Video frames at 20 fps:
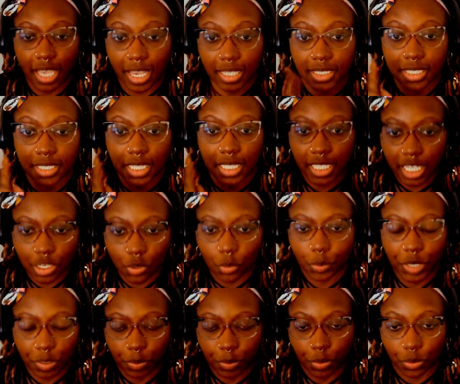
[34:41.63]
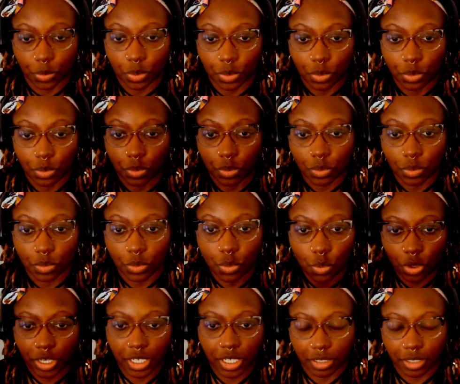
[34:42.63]
as the legal people who
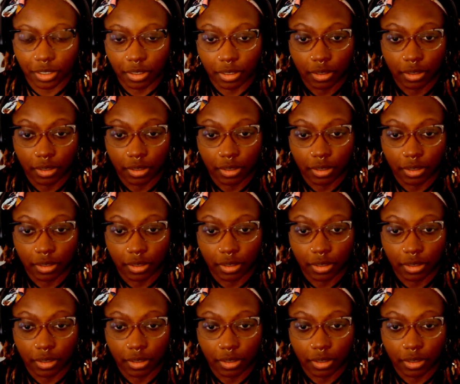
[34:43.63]
are here?